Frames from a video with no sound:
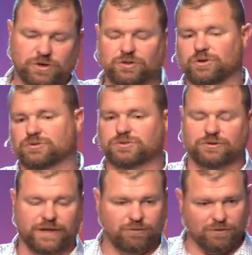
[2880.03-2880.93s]
what a
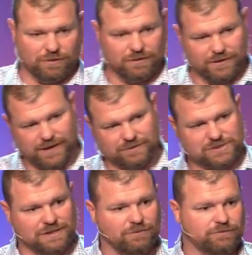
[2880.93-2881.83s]
loser they were and how
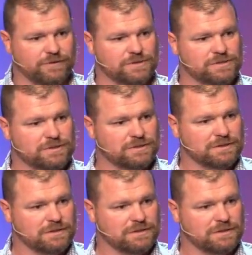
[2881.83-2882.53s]
selfish.